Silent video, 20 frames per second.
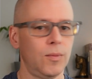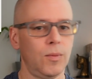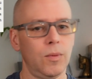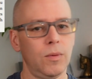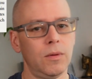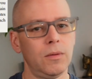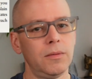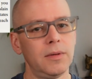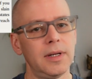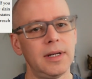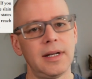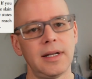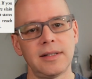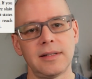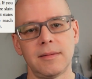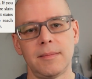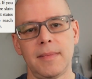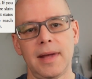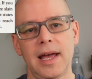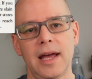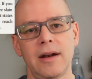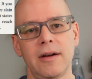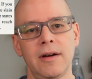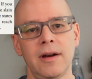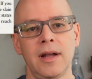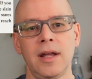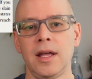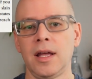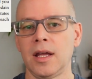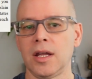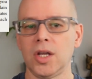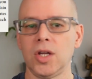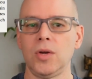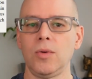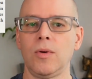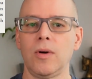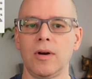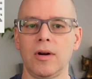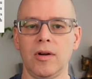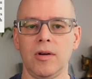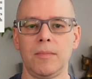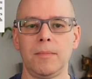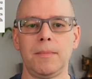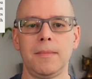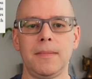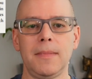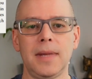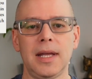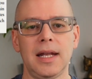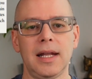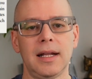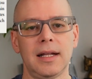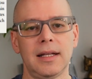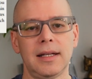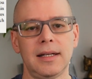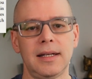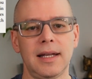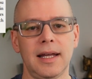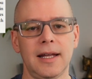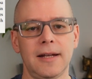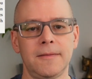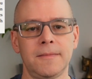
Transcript: Wounded doesn't matter. You are immediately dead.